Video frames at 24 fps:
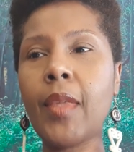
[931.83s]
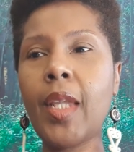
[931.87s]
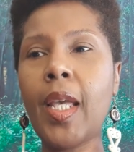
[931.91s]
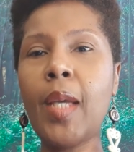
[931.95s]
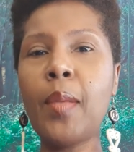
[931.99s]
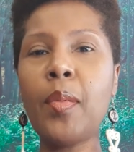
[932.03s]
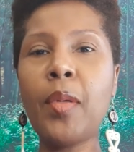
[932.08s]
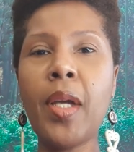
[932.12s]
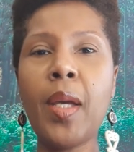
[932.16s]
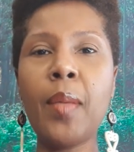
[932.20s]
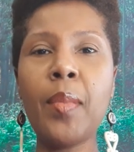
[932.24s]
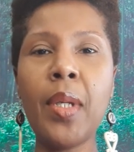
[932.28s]

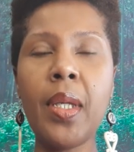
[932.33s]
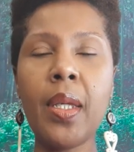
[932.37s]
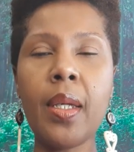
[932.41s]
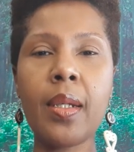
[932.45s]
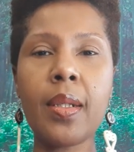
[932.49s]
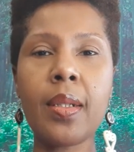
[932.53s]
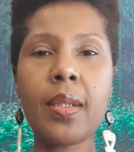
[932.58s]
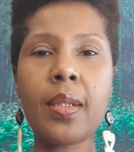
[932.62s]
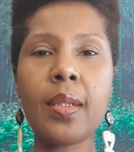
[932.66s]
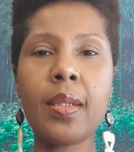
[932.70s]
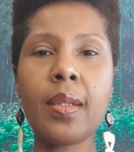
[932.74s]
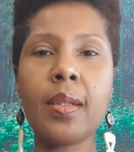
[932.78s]
Abraham
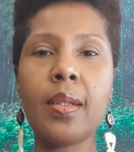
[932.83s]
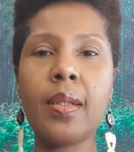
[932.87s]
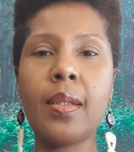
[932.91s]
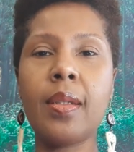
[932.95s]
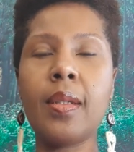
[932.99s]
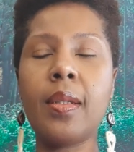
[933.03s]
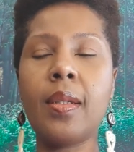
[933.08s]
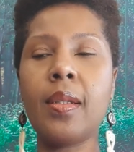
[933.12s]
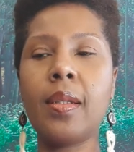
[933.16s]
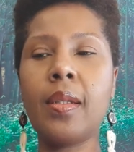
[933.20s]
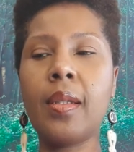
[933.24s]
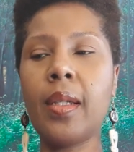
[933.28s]
Hicks.
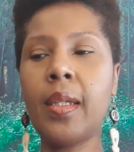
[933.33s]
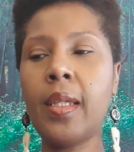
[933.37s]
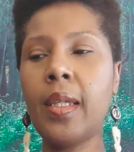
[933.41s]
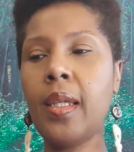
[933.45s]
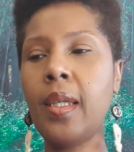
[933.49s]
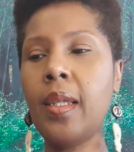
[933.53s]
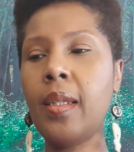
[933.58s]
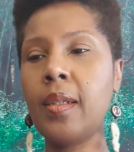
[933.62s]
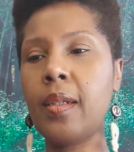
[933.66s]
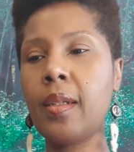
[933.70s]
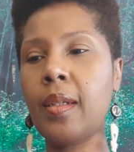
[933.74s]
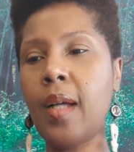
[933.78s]

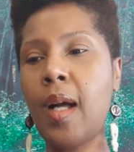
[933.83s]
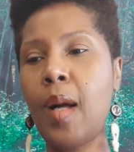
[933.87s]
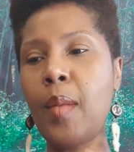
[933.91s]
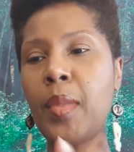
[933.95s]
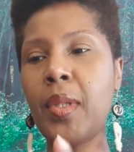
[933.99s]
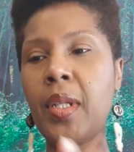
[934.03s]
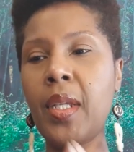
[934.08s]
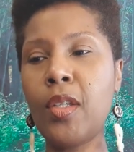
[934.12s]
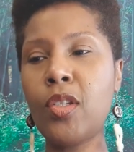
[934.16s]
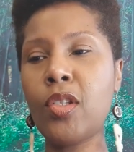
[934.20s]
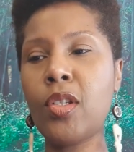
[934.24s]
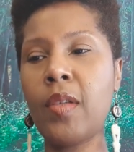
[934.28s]
Again, a
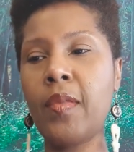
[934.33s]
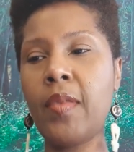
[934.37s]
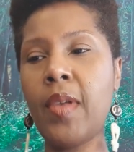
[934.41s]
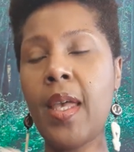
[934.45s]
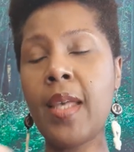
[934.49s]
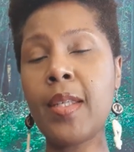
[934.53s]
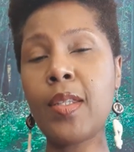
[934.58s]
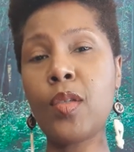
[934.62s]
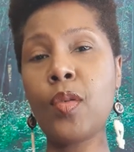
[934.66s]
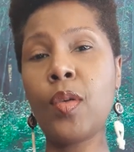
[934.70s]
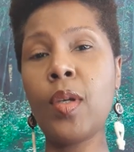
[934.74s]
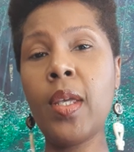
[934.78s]
combination of
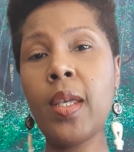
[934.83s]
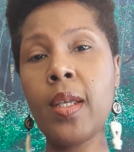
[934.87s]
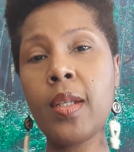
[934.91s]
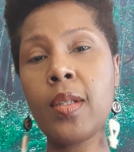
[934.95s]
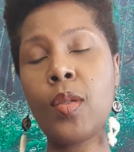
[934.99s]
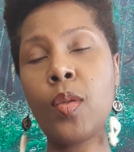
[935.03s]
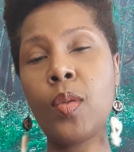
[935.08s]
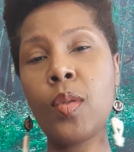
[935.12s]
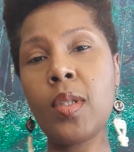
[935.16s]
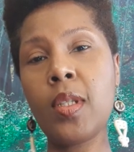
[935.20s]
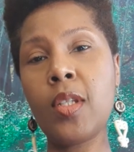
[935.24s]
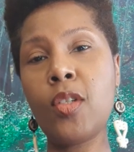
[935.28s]
Esther Hicks,
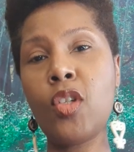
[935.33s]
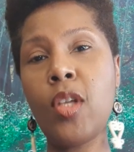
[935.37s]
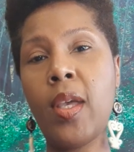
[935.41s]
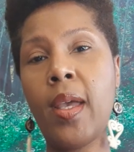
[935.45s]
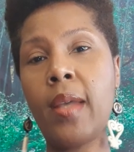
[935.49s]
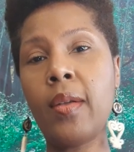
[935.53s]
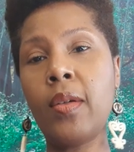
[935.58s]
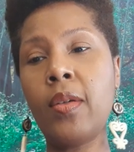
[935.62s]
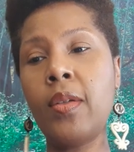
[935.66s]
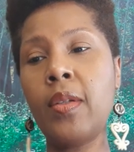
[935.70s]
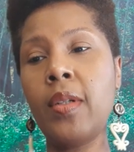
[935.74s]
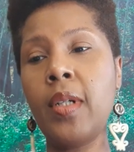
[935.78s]
who is the
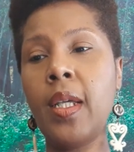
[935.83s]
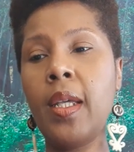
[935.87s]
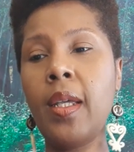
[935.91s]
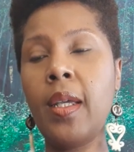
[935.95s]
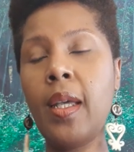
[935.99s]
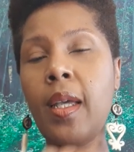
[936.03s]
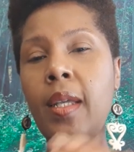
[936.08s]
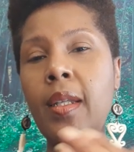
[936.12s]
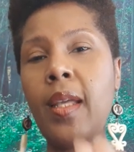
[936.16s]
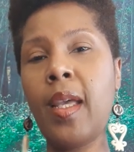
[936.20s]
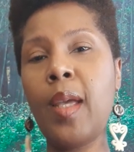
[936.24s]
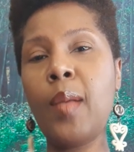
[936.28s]
channel,
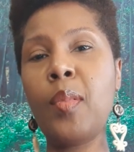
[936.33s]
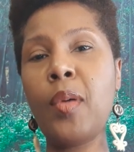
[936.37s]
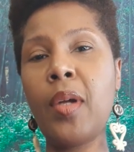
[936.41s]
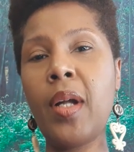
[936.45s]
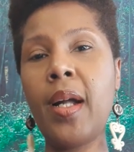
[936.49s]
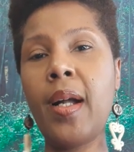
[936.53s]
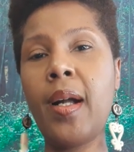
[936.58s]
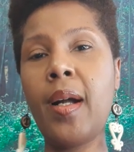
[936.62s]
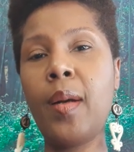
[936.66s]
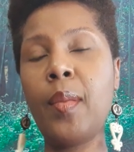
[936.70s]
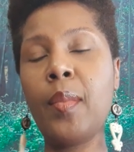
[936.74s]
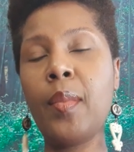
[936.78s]
and
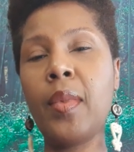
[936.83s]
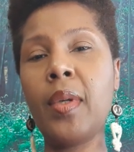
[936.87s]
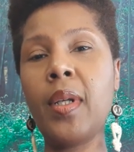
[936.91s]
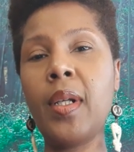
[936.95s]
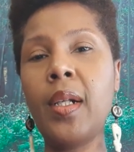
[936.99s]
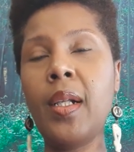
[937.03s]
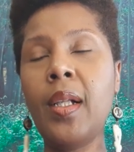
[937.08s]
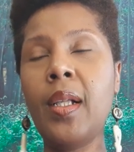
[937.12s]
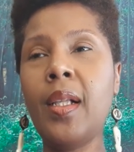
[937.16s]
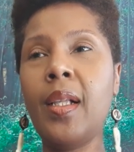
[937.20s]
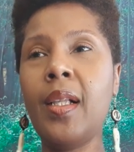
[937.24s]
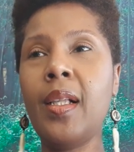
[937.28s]
Abraham.
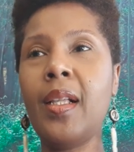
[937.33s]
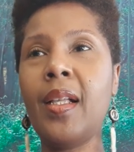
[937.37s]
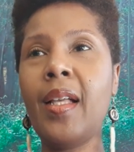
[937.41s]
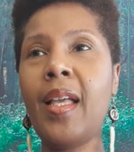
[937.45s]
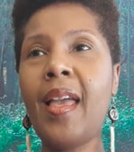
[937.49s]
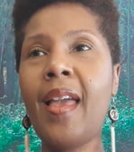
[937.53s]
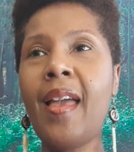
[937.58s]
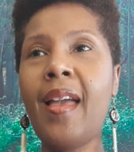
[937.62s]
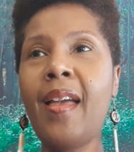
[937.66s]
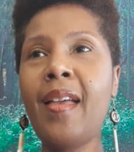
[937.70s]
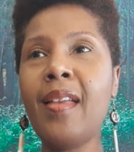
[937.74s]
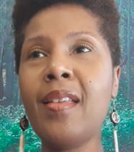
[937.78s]

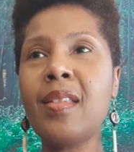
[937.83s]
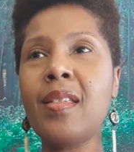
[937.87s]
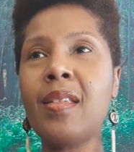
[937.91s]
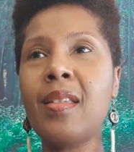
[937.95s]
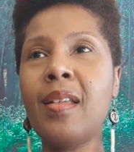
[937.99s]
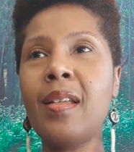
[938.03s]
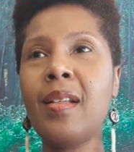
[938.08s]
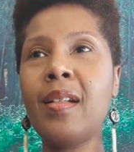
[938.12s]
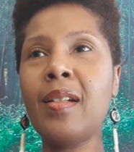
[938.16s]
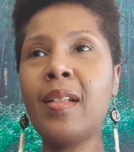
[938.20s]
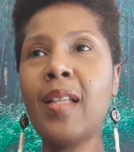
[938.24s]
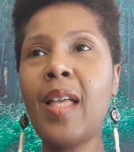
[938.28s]
And
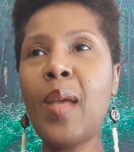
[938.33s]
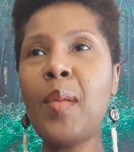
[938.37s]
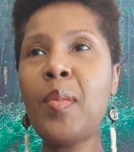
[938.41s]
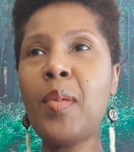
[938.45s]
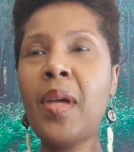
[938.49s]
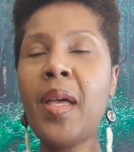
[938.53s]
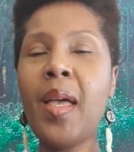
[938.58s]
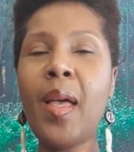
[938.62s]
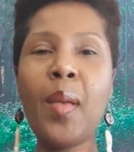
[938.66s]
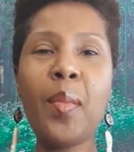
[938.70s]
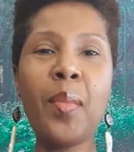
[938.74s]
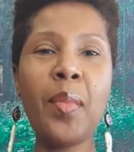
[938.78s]

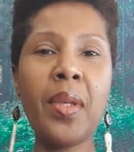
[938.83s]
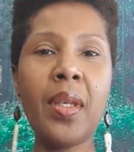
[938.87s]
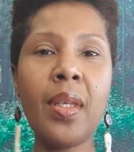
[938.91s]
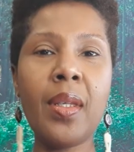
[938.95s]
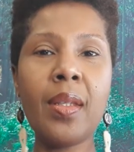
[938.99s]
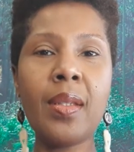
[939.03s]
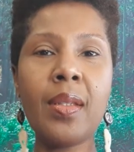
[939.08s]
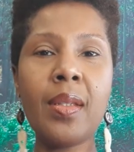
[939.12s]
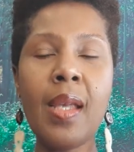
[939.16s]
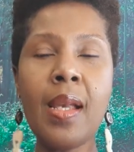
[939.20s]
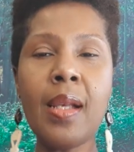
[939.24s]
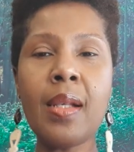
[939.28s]
Abraham
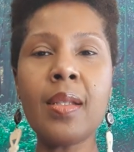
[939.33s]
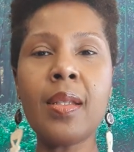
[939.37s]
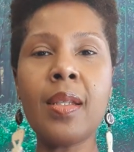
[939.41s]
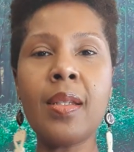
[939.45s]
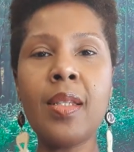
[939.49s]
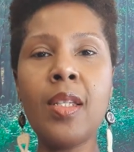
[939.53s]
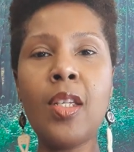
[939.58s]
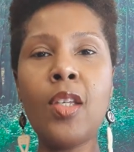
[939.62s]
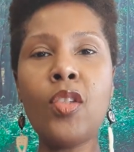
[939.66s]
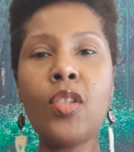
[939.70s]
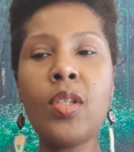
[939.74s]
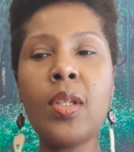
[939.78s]
takes the
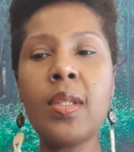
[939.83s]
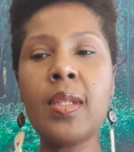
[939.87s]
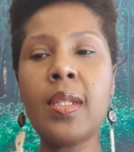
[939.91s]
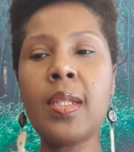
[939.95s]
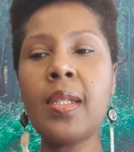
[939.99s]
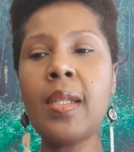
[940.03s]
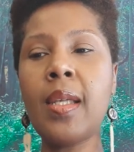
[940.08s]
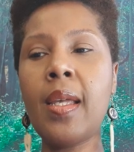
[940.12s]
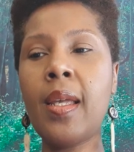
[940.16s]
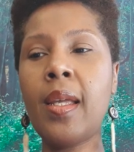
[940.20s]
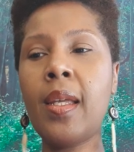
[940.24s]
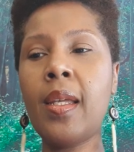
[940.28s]
teaching to
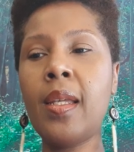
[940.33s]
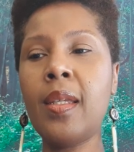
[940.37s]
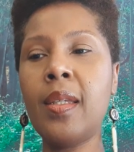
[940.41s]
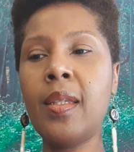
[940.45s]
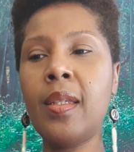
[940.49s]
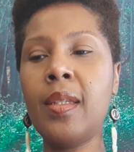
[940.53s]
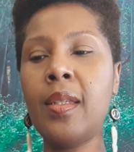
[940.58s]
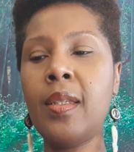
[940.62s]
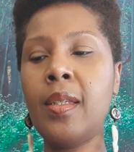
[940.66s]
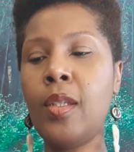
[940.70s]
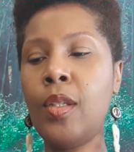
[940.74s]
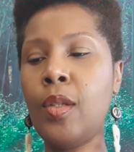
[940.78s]
say,
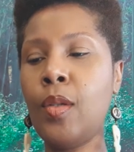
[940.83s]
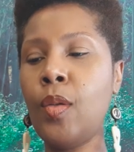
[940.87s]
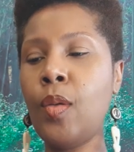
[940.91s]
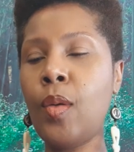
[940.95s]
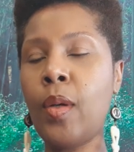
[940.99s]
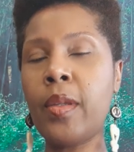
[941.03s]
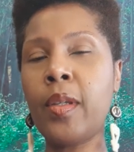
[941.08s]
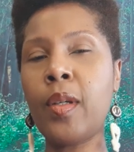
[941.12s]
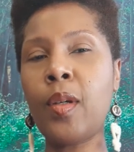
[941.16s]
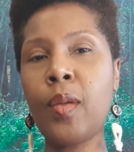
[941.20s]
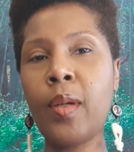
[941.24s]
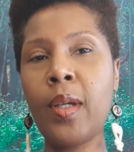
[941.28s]
you
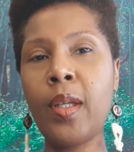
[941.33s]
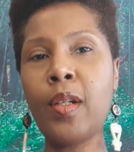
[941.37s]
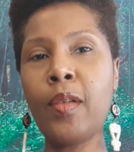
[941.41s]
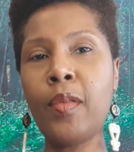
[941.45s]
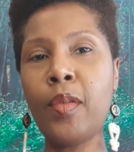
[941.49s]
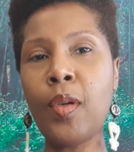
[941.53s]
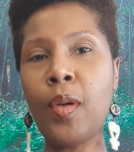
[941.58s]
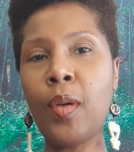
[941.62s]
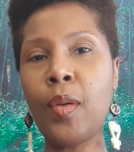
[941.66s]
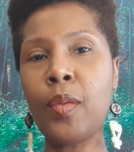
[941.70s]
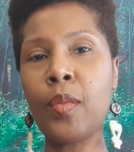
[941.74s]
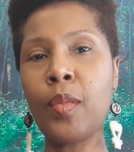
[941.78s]
are the creator of
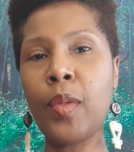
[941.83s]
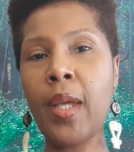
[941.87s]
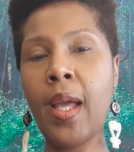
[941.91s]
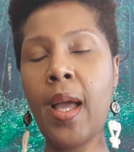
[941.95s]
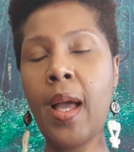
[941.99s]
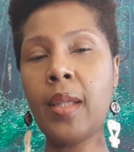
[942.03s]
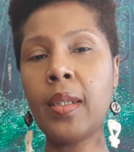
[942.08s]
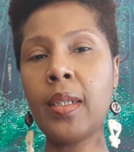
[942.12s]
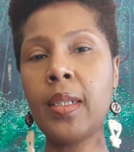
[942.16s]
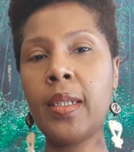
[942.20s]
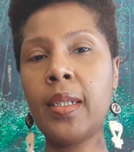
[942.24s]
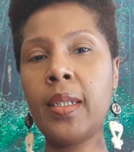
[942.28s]
your own
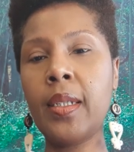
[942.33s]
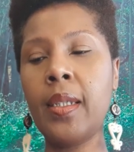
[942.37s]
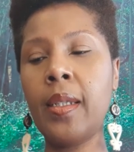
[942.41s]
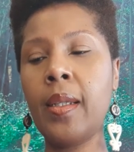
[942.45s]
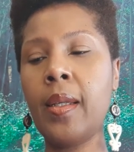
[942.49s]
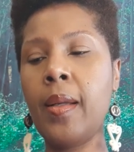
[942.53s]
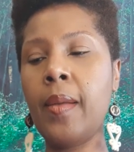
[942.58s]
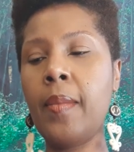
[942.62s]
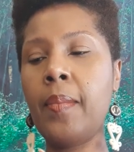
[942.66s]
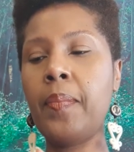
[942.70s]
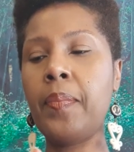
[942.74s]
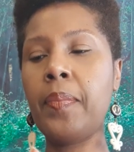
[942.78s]
reality.
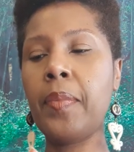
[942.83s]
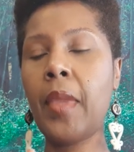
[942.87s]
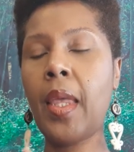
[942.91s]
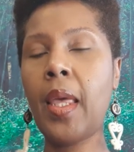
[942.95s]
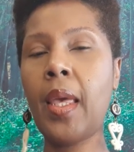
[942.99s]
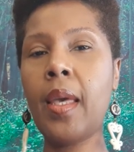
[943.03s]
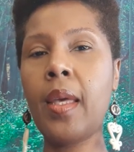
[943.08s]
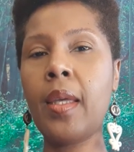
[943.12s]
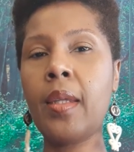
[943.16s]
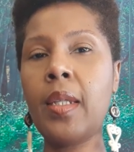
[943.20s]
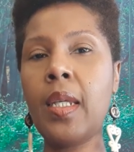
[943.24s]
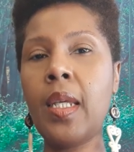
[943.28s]

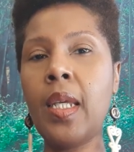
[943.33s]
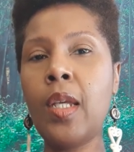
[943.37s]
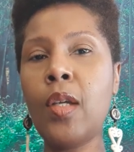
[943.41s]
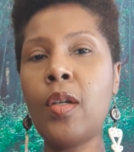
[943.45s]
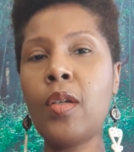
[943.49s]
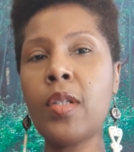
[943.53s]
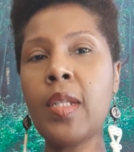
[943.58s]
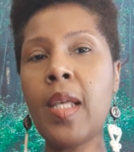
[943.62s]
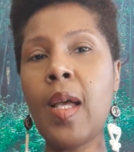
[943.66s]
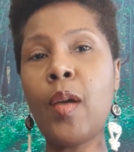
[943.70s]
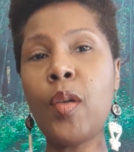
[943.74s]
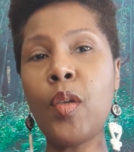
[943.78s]
And
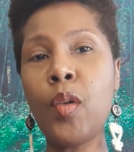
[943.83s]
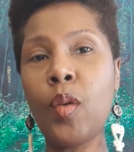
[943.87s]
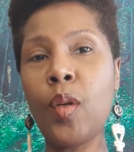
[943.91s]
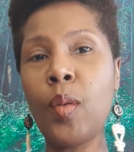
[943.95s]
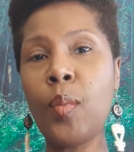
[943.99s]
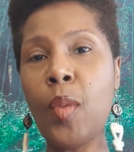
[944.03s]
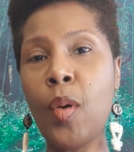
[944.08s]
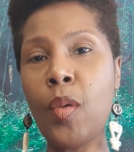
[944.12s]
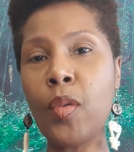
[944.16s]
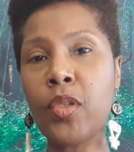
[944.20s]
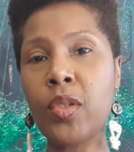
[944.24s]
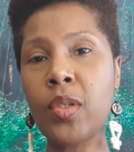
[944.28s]
here's how your
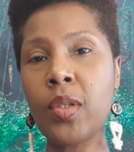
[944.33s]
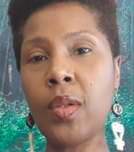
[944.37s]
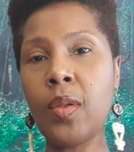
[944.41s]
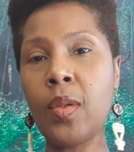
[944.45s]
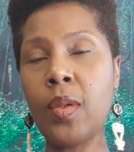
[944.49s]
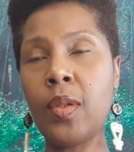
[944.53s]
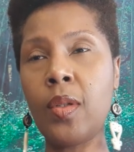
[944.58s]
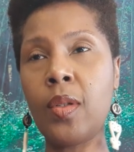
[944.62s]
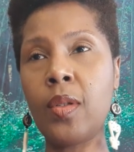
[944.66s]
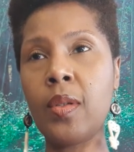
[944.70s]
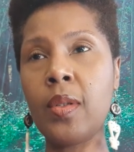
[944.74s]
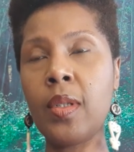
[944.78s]

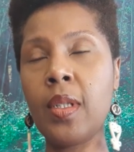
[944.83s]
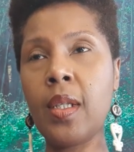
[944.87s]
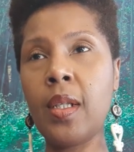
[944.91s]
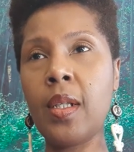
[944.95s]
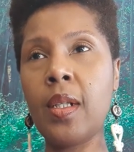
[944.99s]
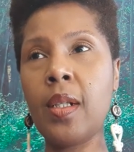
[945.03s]
emotional,